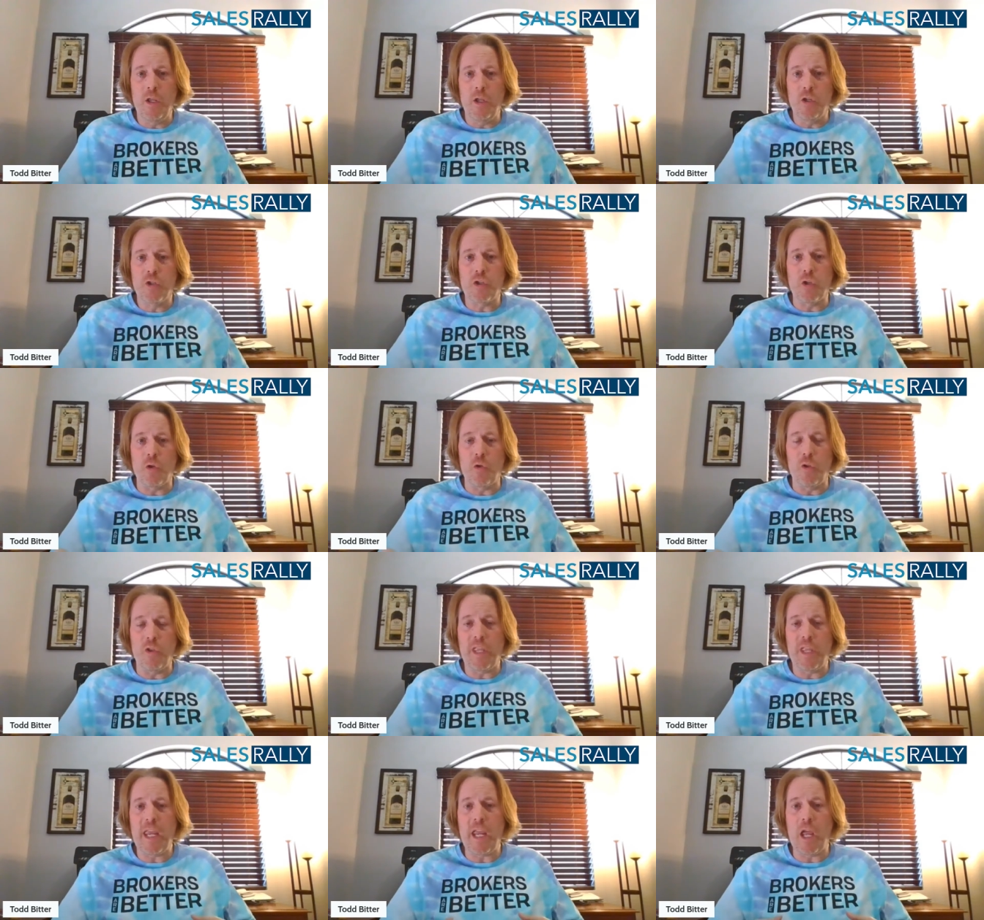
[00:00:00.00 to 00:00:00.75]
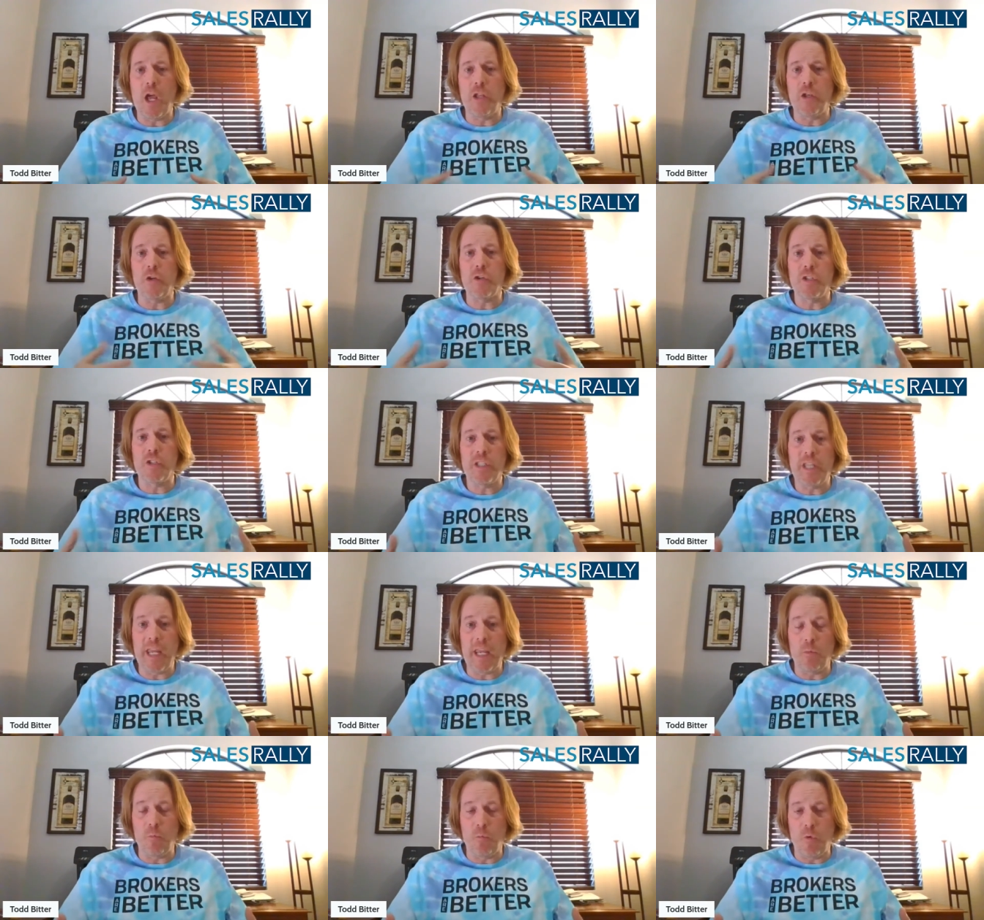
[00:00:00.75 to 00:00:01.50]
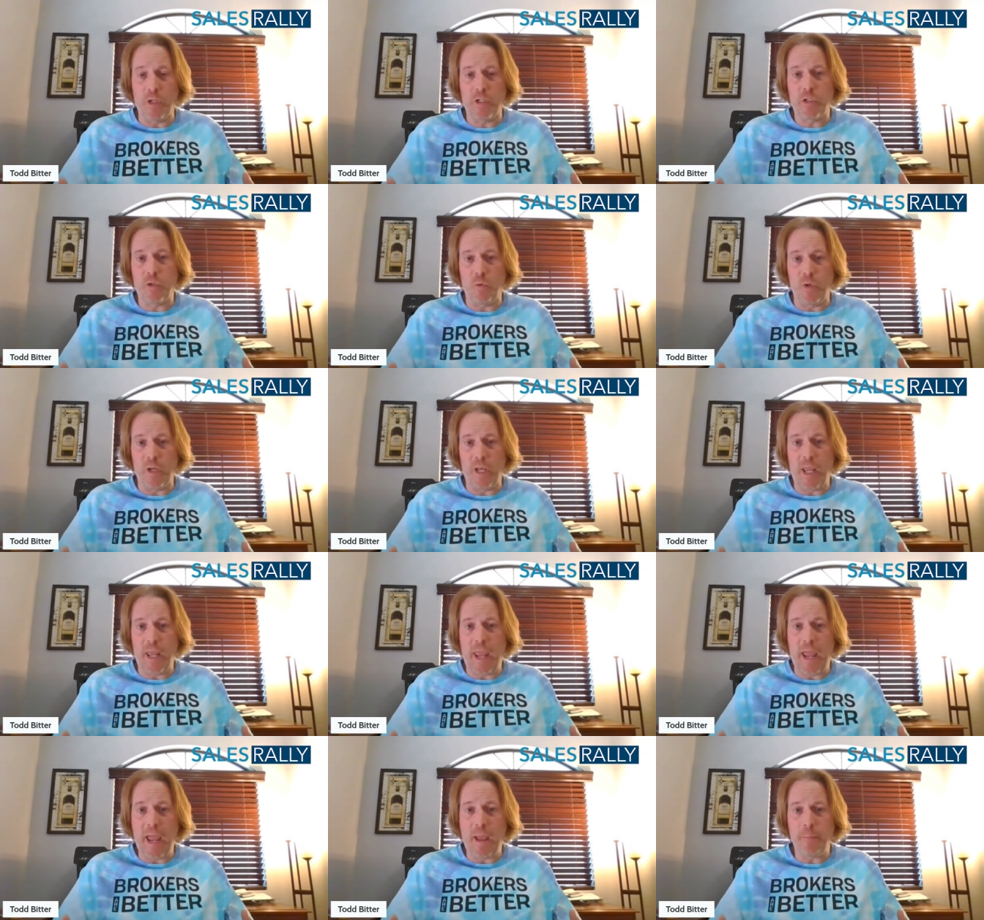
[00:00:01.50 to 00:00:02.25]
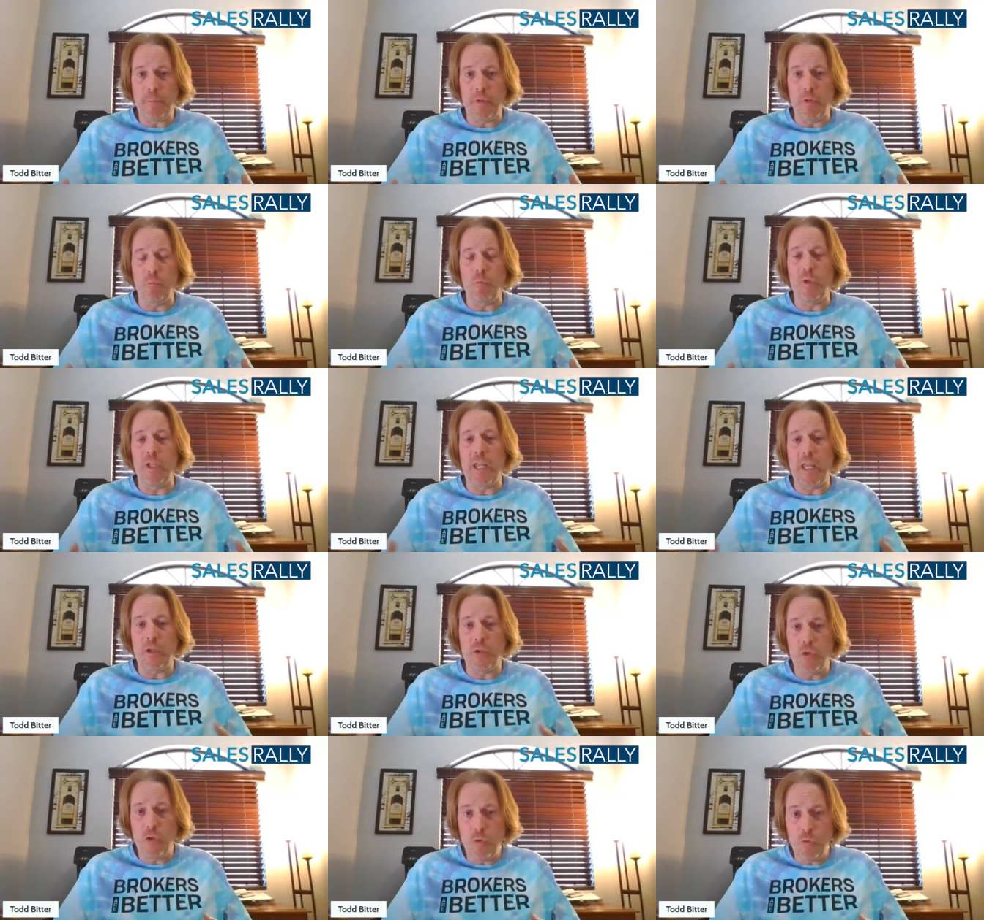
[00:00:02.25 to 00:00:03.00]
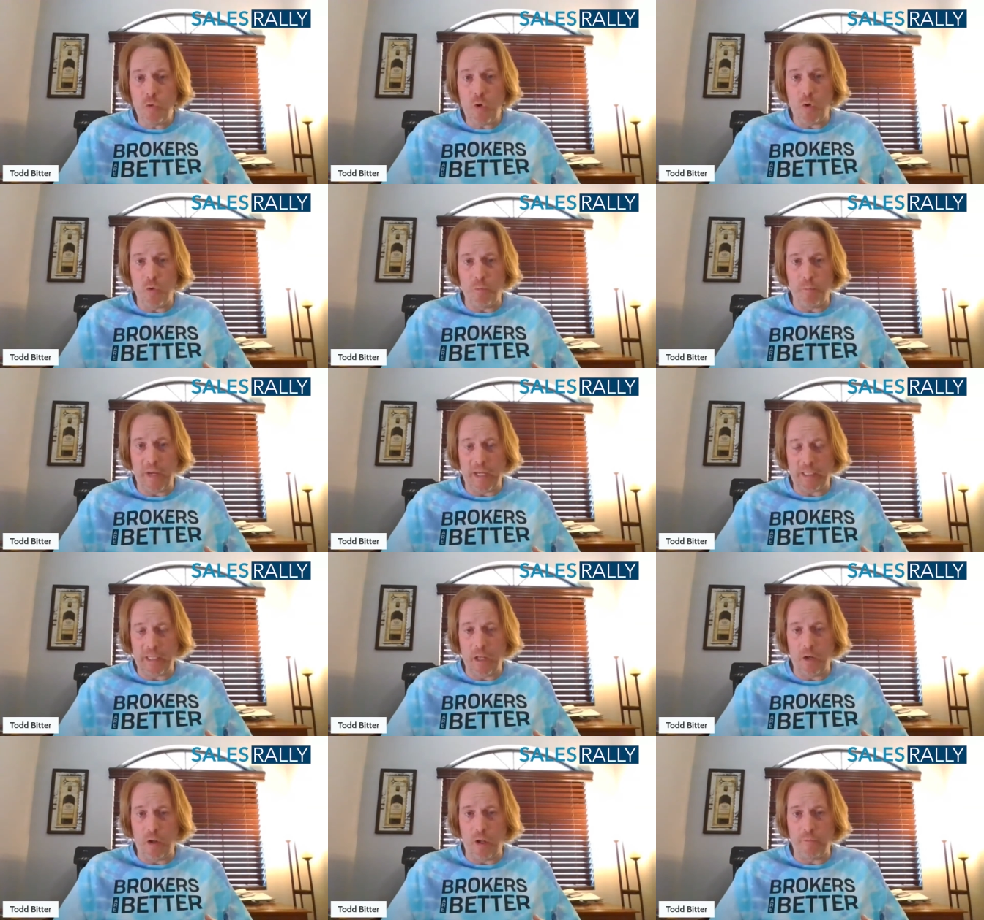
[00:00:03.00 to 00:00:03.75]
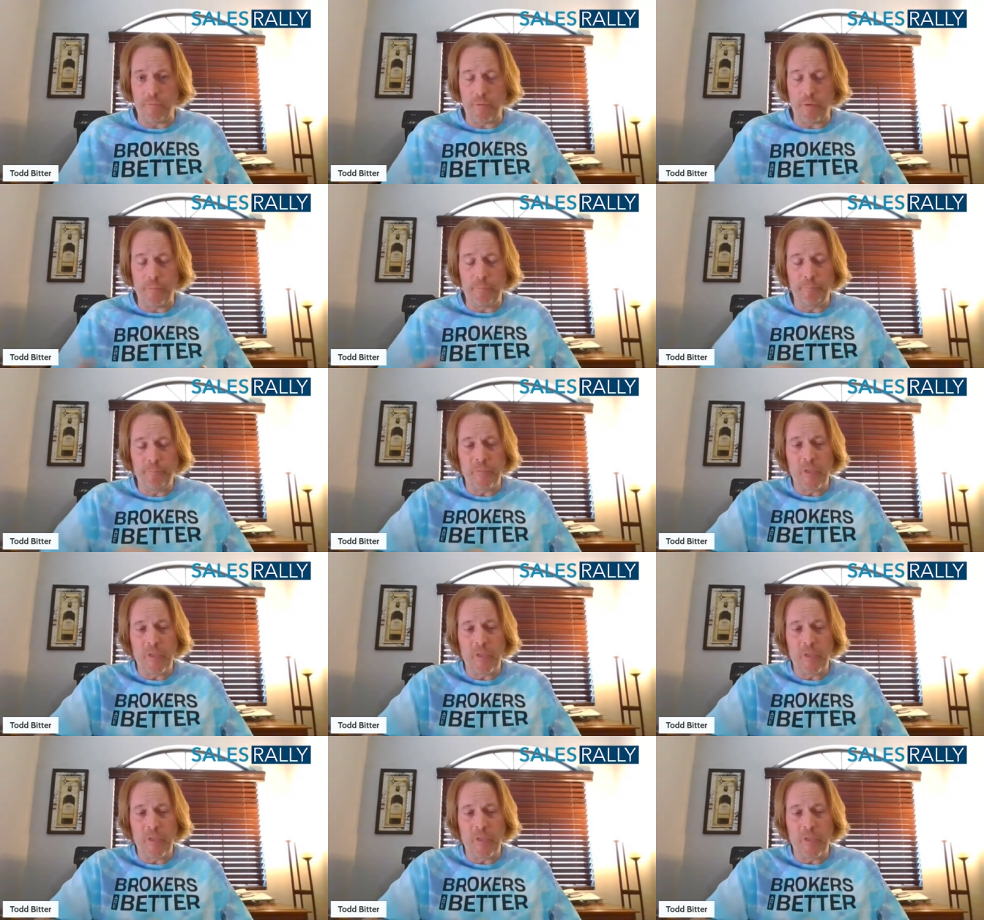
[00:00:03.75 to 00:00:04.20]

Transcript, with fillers: so that they understand what's going to happen when they do go to make that offer.